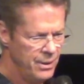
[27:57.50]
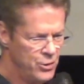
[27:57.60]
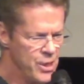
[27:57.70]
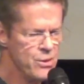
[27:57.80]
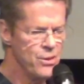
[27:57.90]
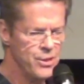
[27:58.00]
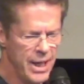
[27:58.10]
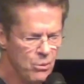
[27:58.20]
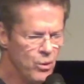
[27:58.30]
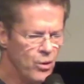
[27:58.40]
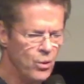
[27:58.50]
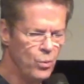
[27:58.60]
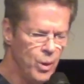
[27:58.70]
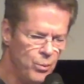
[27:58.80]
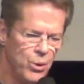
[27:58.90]
Jesus never
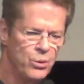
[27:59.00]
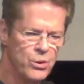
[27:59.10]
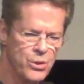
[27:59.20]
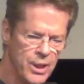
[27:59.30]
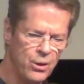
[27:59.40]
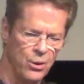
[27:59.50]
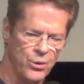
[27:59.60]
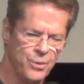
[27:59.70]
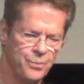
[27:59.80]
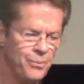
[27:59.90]
rebuked sinners.